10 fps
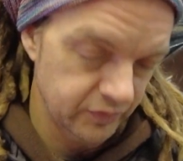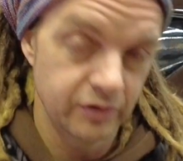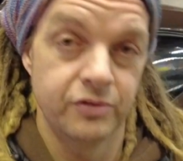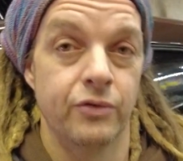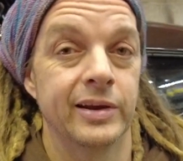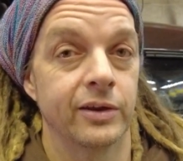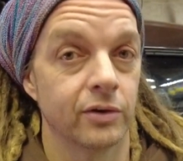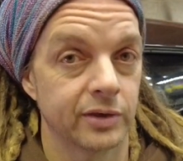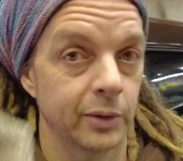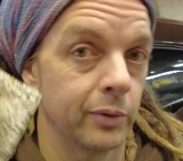If you're really
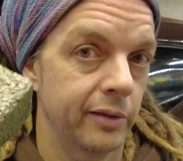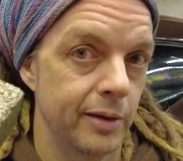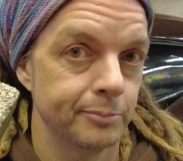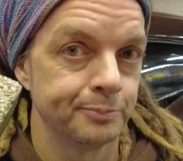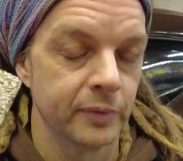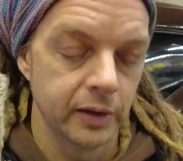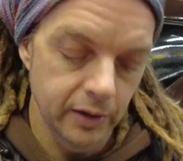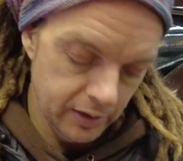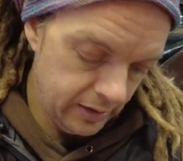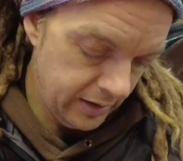unlucky, one of them.
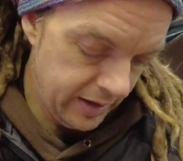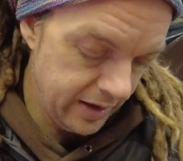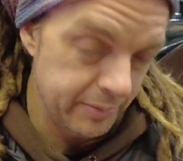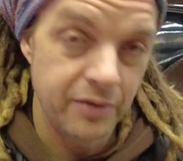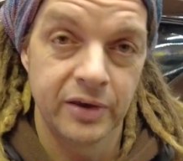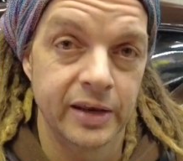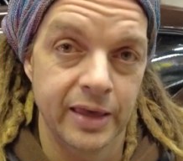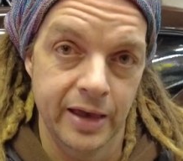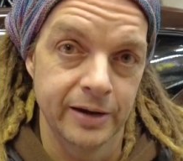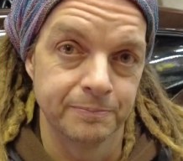And they're going to
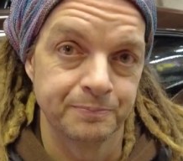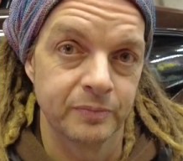get in.